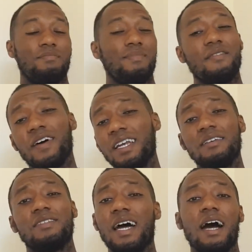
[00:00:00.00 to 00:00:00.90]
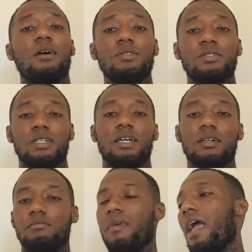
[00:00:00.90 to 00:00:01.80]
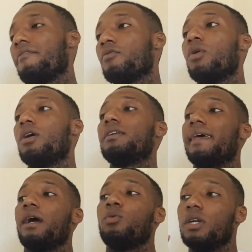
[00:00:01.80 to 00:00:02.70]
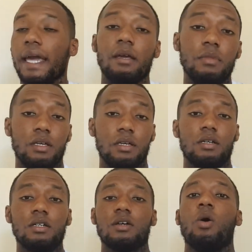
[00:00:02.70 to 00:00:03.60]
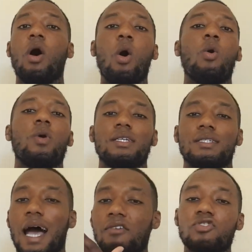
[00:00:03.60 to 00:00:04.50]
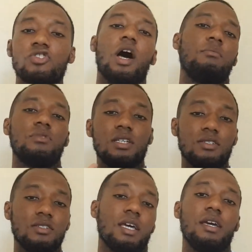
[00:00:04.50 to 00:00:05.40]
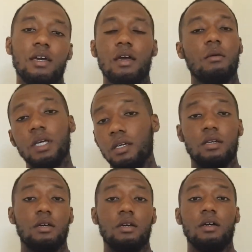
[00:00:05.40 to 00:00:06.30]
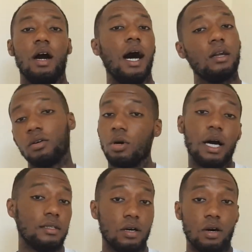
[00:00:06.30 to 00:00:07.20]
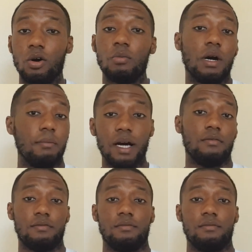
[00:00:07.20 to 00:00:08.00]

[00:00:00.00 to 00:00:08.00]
If I lived in a house share, everyone there would hate me because I'll always have something to say. Me, I don't know how to hold my mouth.